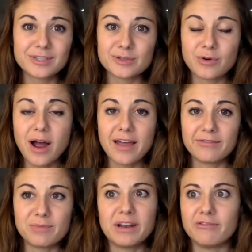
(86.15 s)
So I've
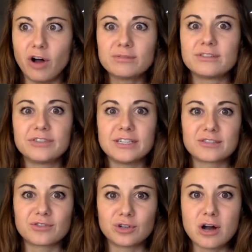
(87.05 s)
been involved in fitness
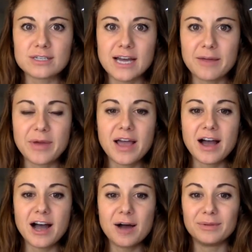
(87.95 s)
for a long time.
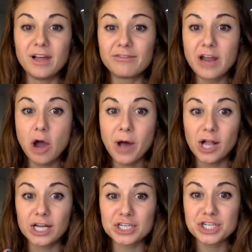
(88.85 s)
Love nail
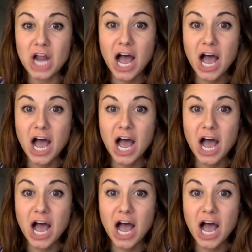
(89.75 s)
polish.